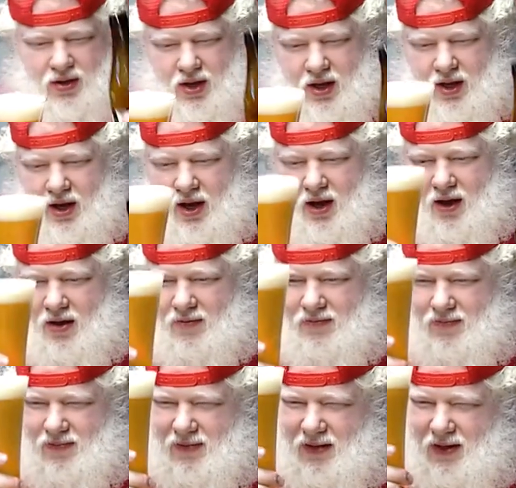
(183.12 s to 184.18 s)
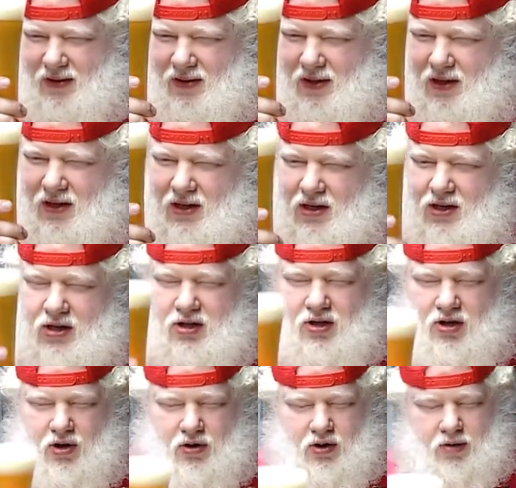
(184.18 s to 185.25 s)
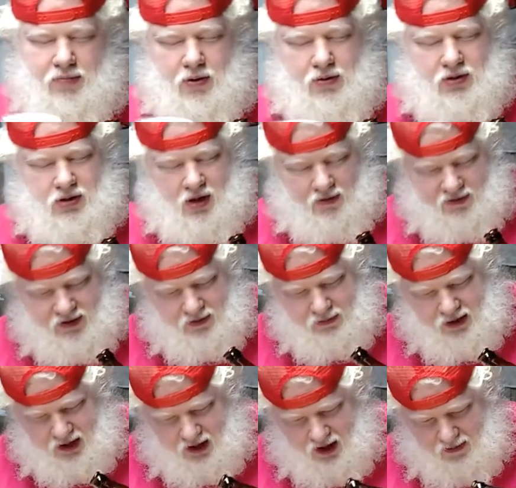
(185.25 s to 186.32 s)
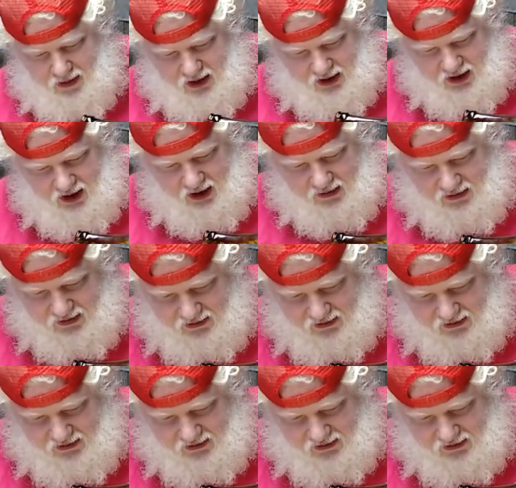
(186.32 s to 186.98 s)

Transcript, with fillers: the uh, go to the post office and pick it up myself.